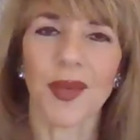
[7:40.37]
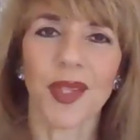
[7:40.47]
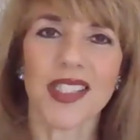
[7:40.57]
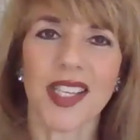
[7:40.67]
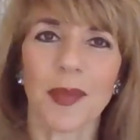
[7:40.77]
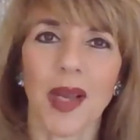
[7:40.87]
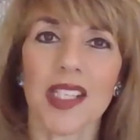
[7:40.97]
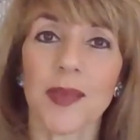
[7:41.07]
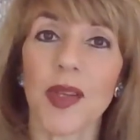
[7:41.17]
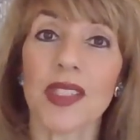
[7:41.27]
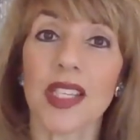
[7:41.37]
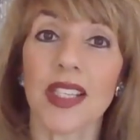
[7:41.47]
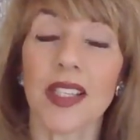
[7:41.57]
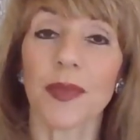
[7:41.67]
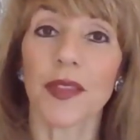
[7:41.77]
Yeah, well, I suppose
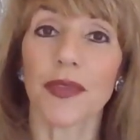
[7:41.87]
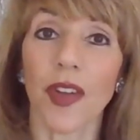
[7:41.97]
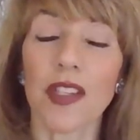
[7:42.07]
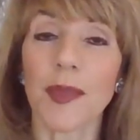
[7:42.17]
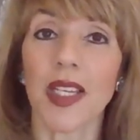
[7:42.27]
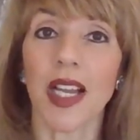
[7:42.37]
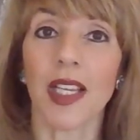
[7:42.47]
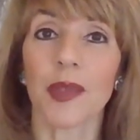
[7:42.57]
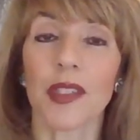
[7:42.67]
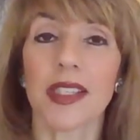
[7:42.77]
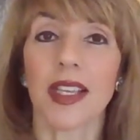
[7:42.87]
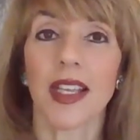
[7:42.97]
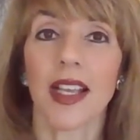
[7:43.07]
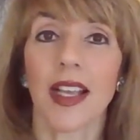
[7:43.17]
the Florence Biennale was